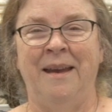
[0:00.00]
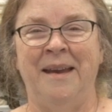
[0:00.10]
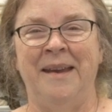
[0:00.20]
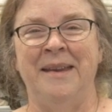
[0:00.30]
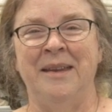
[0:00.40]

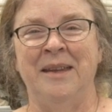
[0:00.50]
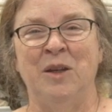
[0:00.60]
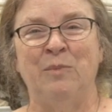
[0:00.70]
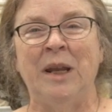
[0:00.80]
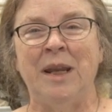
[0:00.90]
Hi,
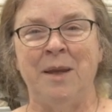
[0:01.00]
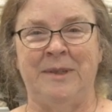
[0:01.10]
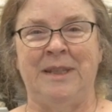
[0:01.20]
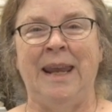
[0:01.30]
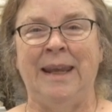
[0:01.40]
my name
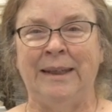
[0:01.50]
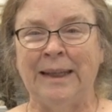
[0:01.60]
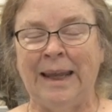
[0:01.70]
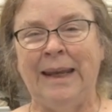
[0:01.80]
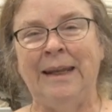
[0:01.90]
is Anne
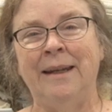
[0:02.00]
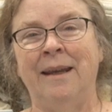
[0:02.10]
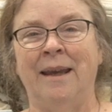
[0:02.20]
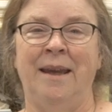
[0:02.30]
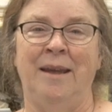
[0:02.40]
Lane.
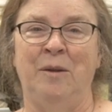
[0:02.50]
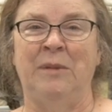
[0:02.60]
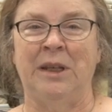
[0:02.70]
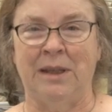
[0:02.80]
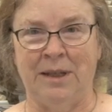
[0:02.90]
I
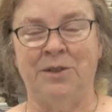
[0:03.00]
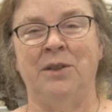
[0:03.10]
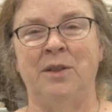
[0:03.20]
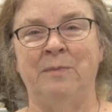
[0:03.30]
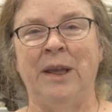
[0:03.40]
am the
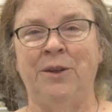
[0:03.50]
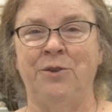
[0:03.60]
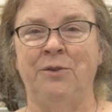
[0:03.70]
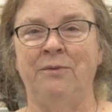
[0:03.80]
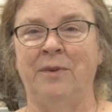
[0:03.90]
Collections
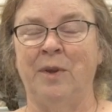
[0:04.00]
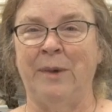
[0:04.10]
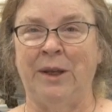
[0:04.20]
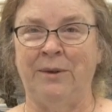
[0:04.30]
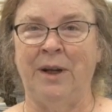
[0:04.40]
Manager for the
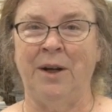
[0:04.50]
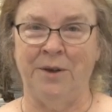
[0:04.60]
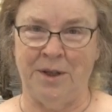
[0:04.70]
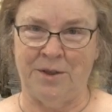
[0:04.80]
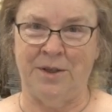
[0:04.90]
Mountain
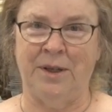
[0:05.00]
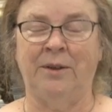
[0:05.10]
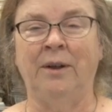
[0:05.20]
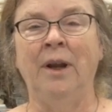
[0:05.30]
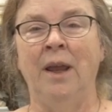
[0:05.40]
Heritage
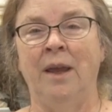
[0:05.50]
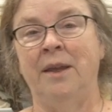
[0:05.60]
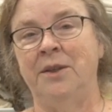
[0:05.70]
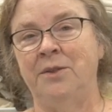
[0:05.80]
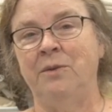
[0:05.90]
Center, a
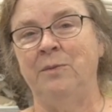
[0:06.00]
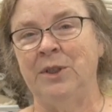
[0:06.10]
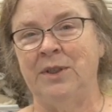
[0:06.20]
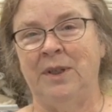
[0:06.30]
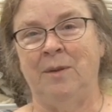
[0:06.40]
history
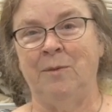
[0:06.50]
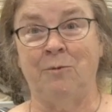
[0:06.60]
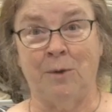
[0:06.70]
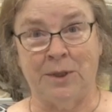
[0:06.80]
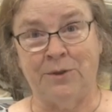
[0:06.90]
museum
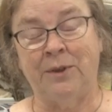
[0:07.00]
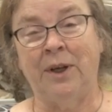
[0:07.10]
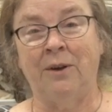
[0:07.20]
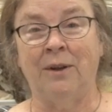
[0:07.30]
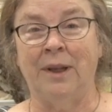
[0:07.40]
of Western
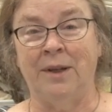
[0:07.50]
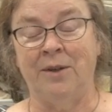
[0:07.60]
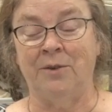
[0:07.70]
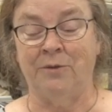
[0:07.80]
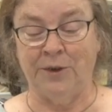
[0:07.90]
Carolina
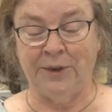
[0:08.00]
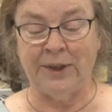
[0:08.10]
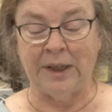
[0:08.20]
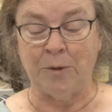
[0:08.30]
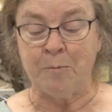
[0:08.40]

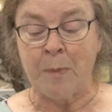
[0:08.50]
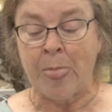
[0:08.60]
University.